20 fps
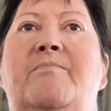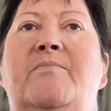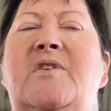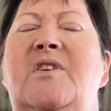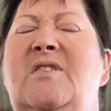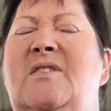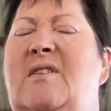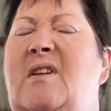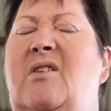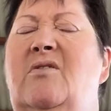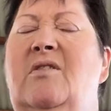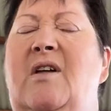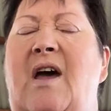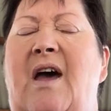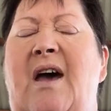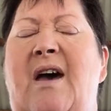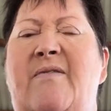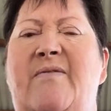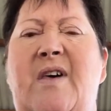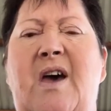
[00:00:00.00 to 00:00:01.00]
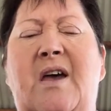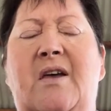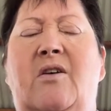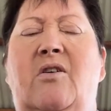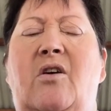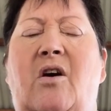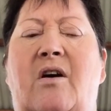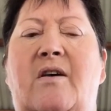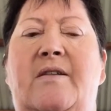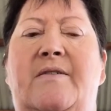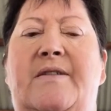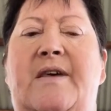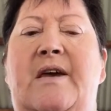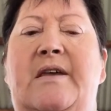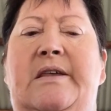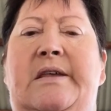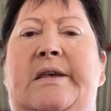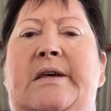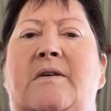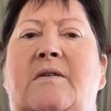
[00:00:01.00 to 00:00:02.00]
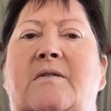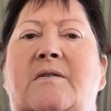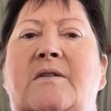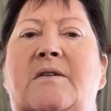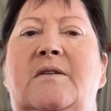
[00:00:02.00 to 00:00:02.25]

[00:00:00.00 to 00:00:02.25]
you still have that guilt.